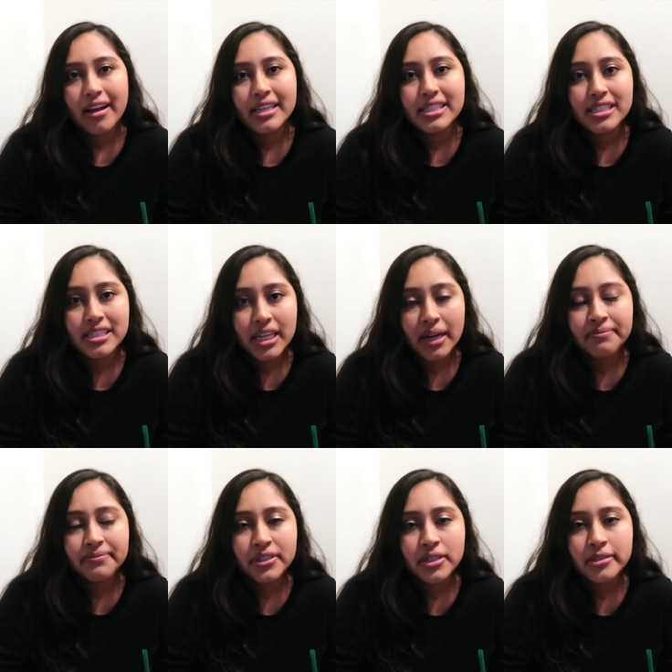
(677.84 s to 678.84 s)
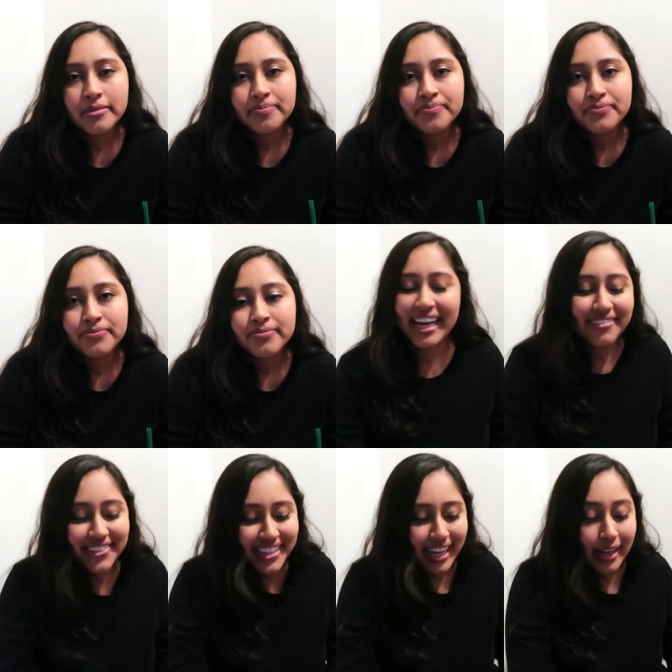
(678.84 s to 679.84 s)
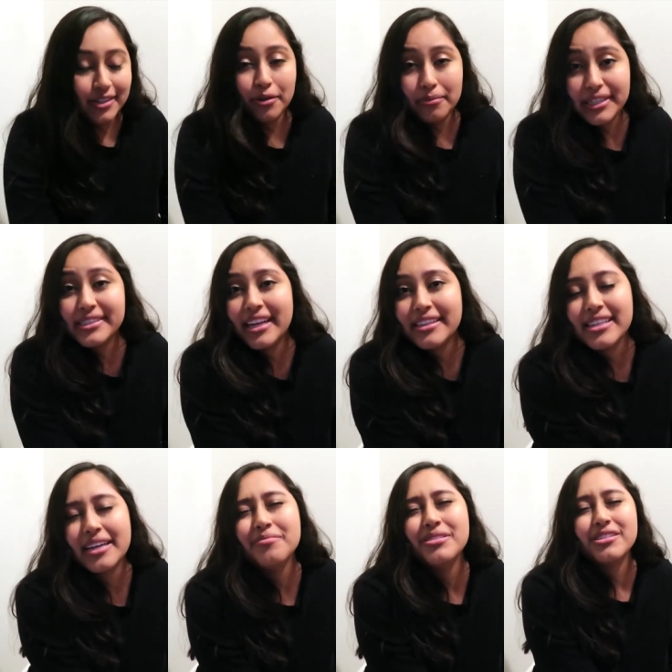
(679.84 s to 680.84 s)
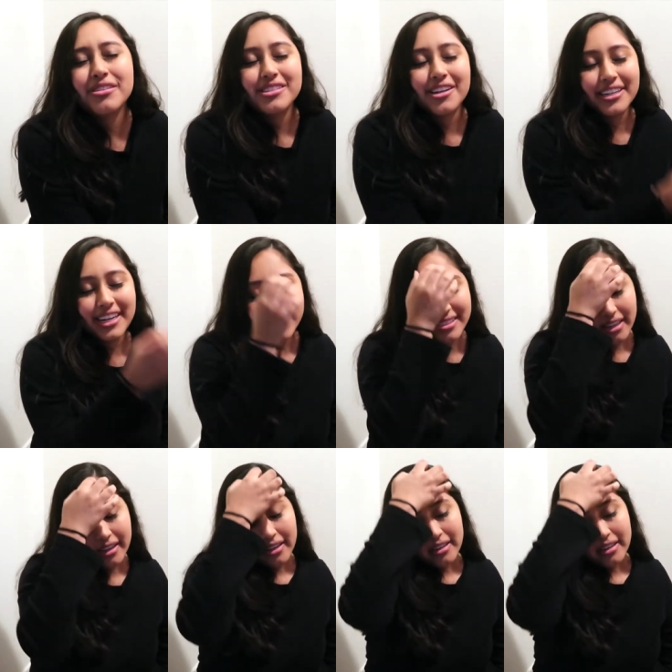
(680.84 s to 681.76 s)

as his comfort. I feel like I don't make sense. I'm so sorry, guys.